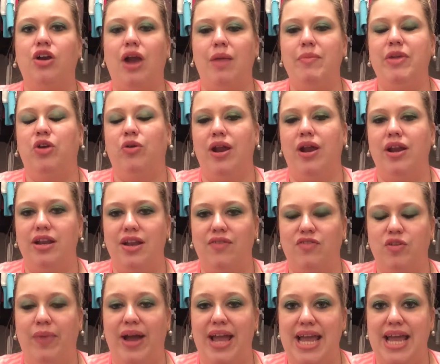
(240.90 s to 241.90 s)
I mean, granted, you
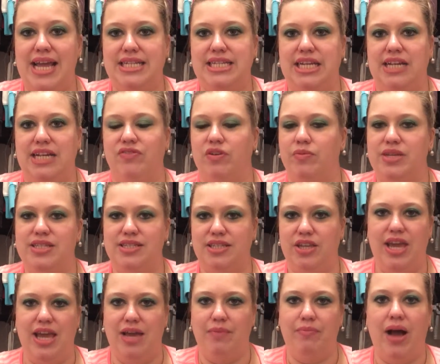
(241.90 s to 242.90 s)
have to buy 18 of them because you
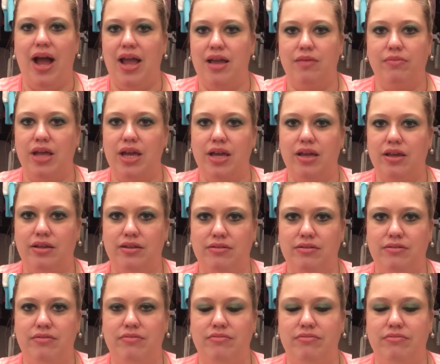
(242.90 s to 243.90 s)
can't buy them like
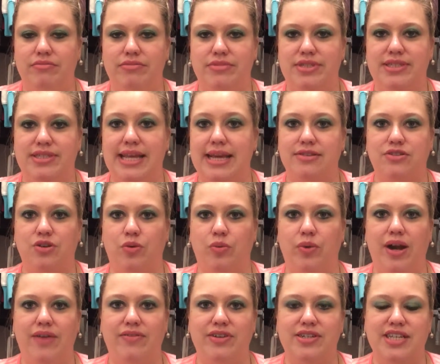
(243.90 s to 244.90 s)
6 or
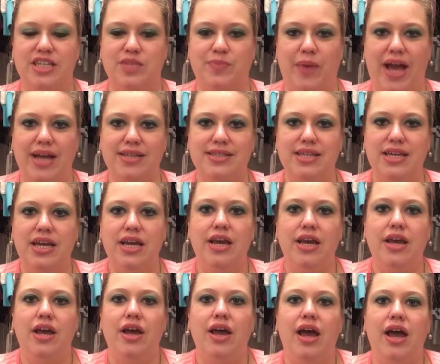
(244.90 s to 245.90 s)
whatever, 6 packs.
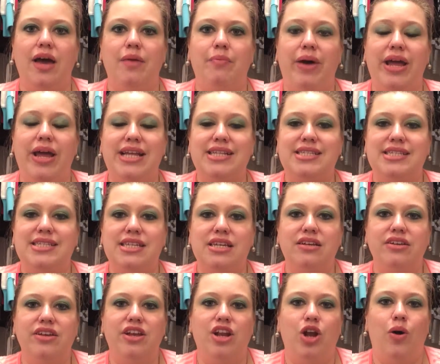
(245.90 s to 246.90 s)
But it's
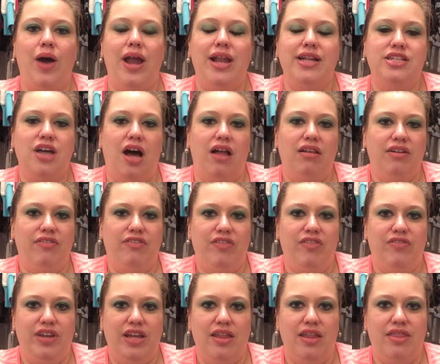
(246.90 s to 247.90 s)
still, at
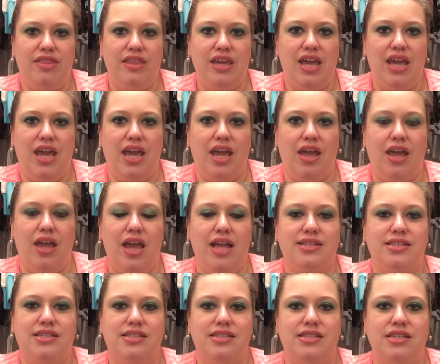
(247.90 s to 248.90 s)
$1.50 a thing,
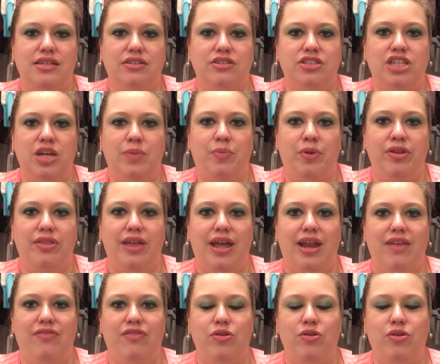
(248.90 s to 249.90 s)
it's still cheaper
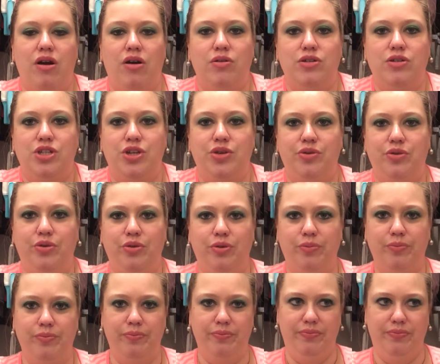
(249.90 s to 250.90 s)
than if you go to